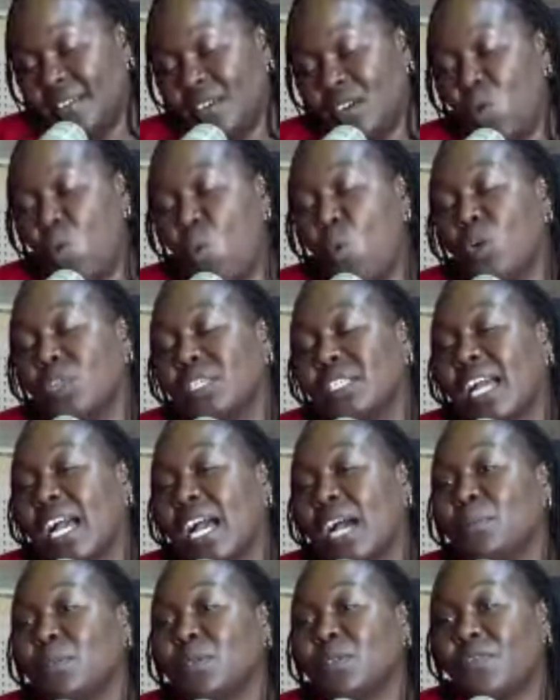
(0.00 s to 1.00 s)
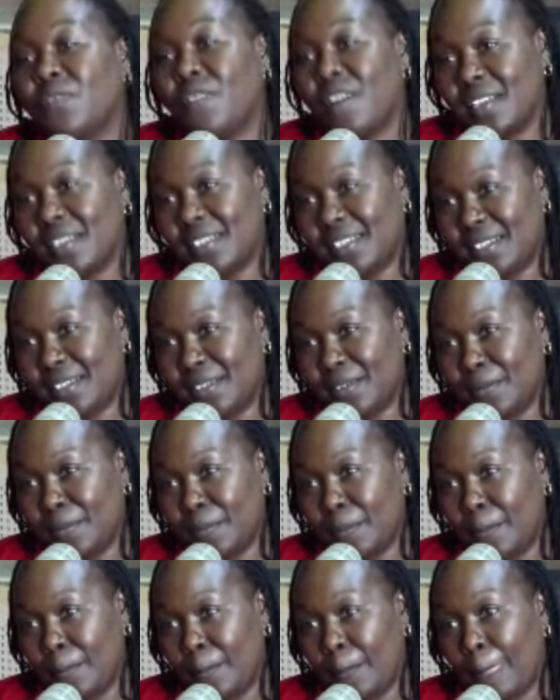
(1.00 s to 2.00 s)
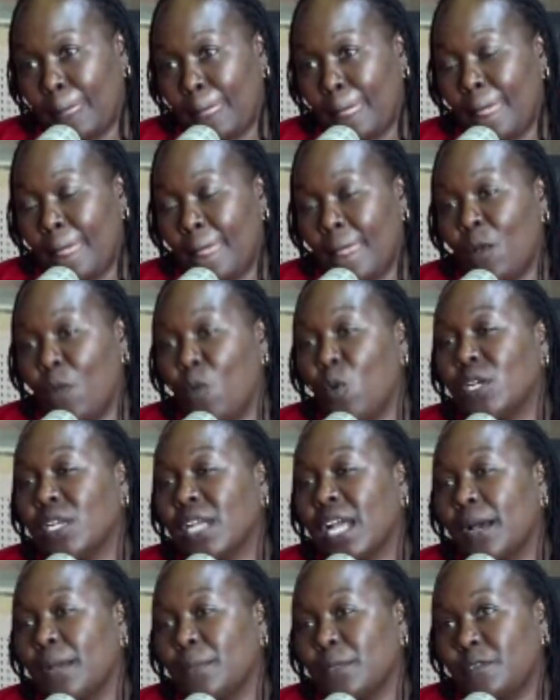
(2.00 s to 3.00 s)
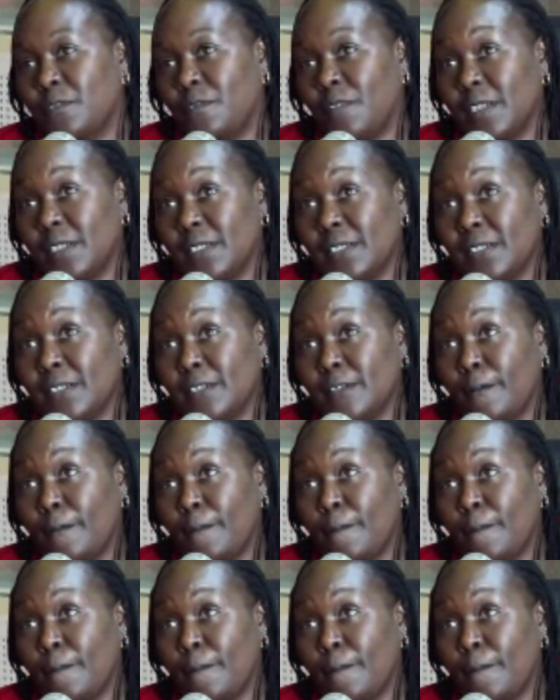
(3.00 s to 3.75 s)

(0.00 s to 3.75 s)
Yes. What comes first? Mm. What comes first?